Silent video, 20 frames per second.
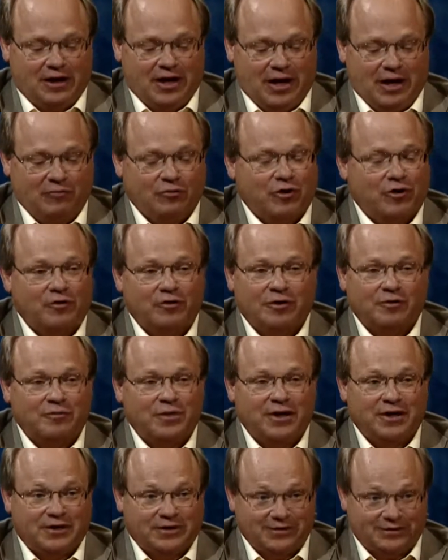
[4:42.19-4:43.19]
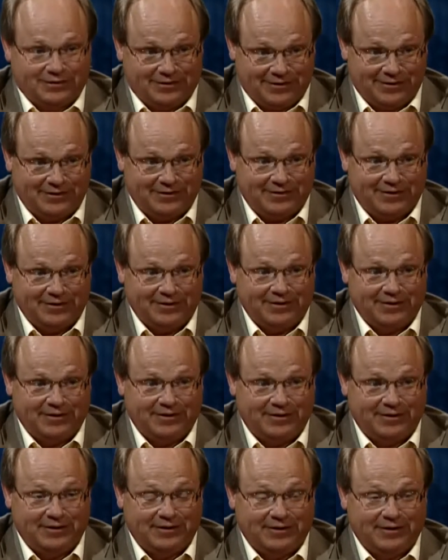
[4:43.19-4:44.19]
and we're going to be consistent
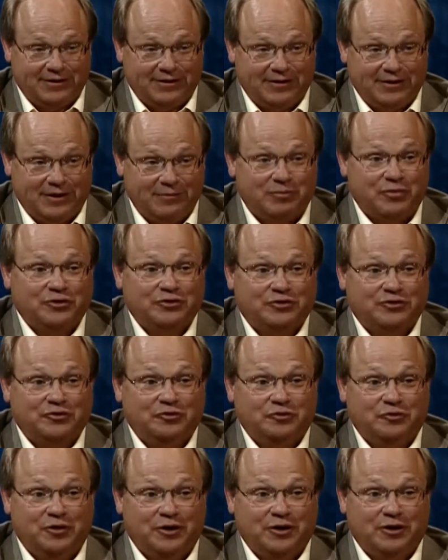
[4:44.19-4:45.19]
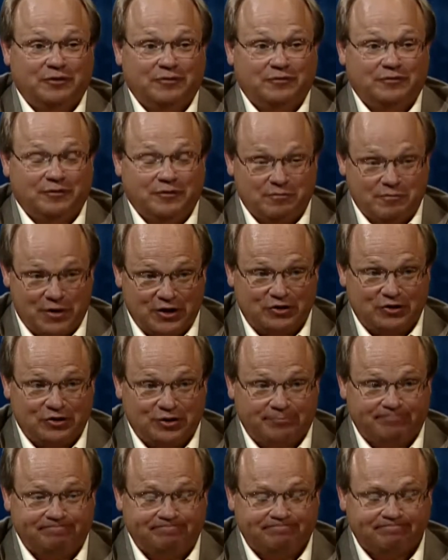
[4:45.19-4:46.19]
in pursuing the
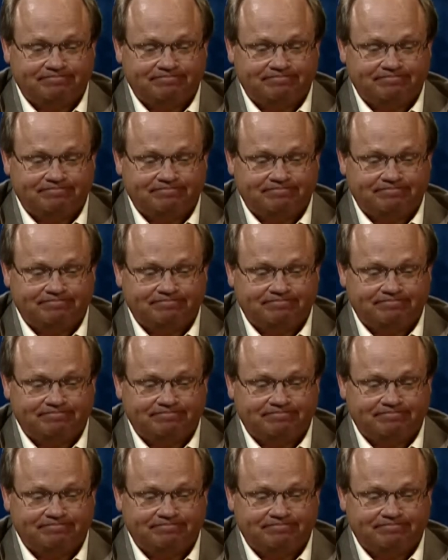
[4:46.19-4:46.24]
mission.